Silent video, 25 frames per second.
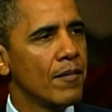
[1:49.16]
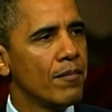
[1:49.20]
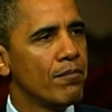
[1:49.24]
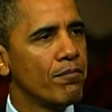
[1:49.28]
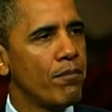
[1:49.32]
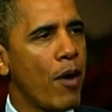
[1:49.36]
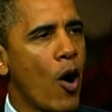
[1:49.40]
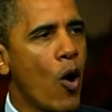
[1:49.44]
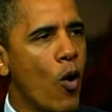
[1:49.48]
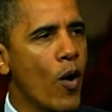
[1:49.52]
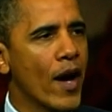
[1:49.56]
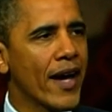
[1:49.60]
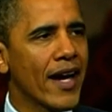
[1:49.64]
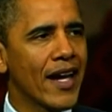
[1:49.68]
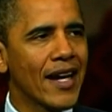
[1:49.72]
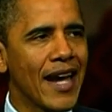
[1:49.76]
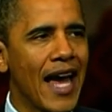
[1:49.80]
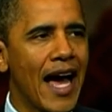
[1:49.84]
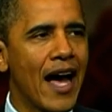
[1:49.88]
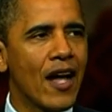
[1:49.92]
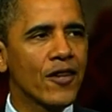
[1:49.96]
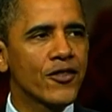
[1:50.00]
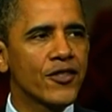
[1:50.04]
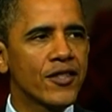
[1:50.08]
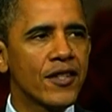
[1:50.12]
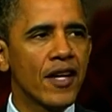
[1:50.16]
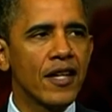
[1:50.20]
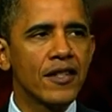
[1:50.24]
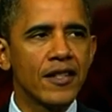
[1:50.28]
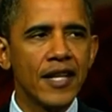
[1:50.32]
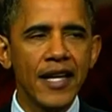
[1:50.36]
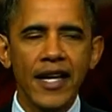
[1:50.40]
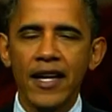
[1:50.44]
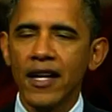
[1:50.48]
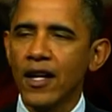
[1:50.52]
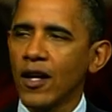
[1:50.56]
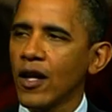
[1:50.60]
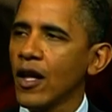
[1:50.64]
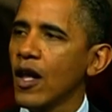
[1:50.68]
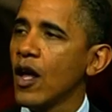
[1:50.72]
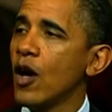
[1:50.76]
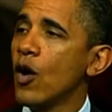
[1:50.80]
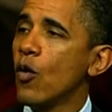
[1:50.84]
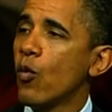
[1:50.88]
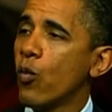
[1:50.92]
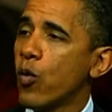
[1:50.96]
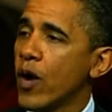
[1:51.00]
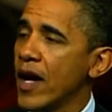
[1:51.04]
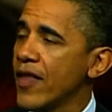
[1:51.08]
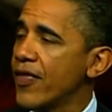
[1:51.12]
Boeing announced a deal
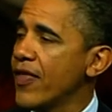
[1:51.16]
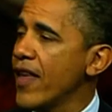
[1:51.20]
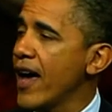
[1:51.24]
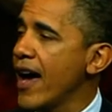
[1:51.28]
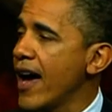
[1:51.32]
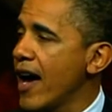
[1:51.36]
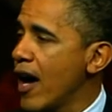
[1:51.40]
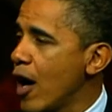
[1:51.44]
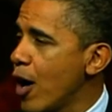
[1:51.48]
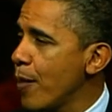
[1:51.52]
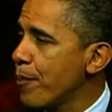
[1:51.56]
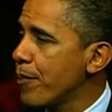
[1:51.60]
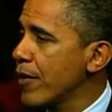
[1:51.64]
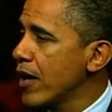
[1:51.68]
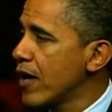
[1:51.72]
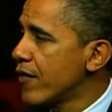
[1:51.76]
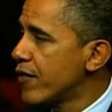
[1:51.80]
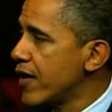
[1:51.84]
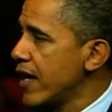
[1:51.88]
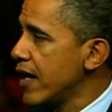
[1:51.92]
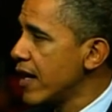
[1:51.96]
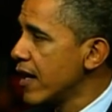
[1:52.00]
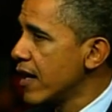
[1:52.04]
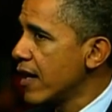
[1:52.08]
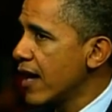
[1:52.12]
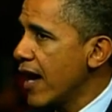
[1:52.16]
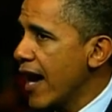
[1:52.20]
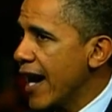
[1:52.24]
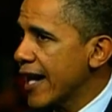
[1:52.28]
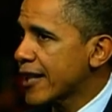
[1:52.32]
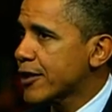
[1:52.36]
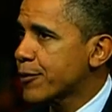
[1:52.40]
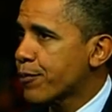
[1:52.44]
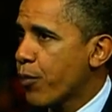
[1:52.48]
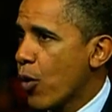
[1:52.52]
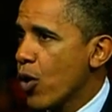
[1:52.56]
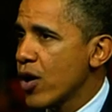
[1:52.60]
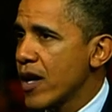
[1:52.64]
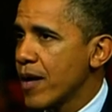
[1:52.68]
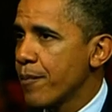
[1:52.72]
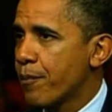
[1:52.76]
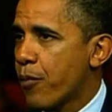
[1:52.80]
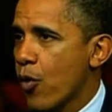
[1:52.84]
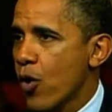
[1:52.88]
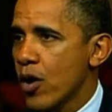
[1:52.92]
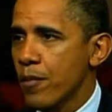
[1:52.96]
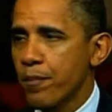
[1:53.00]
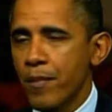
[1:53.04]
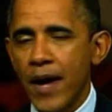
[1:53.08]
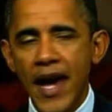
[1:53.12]
with the help of the
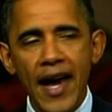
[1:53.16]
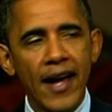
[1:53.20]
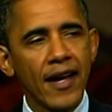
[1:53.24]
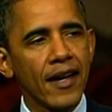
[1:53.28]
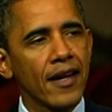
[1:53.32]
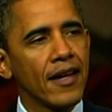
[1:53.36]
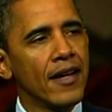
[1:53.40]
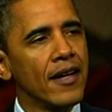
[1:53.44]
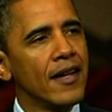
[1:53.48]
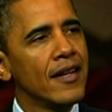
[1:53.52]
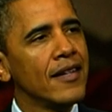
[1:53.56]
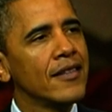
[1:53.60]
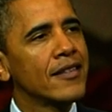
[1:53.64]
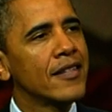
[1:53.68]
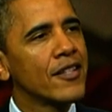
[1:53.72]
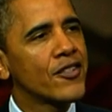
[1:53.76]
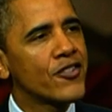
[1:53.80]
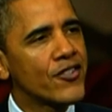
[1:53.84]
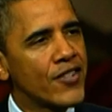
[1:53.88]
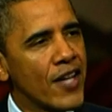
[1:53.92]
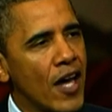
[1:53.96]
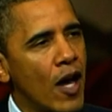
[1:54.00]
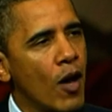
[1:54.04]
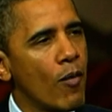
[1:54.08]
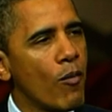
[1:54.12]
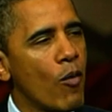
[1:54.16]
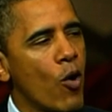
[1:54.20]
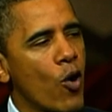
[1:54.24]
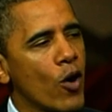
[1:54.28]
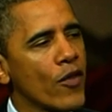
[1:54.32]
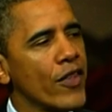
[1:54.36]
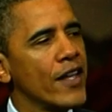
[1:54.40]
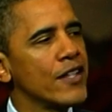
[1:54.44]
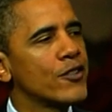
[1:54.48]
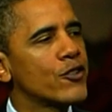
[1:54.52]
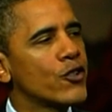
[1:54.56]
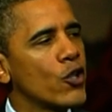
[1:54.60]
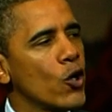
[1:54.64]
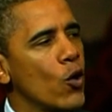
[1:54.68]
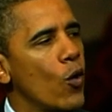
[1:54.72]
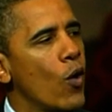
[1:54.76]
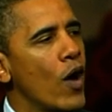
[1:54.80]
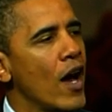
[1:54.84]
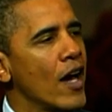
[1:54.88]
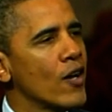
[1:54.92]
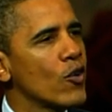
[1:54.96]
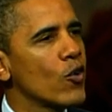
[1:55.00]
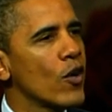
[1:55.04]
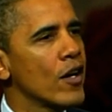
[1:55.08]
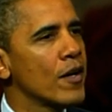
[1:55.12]
Export-Import Bank to sell more than
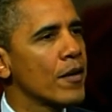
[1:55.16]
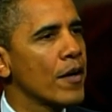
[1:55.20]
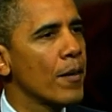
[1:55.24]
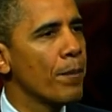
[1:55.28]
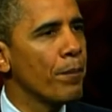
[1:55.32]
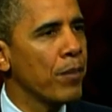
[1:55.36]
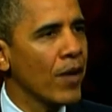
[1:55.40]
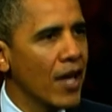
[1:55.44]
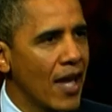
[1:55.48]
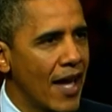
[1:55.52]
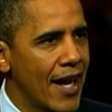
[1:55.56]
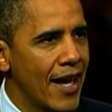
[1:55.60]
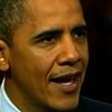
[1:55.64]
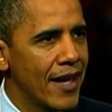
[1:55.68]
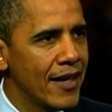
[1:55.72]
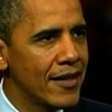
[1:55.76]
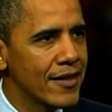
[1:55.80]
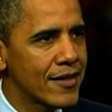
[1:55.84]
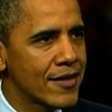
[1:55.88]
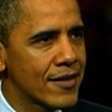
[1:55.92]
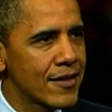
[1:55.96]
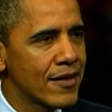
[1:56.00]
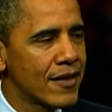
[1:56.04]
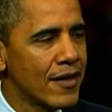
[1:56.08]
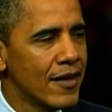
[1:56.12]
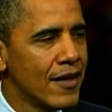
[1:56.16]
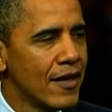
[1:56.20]
200 planes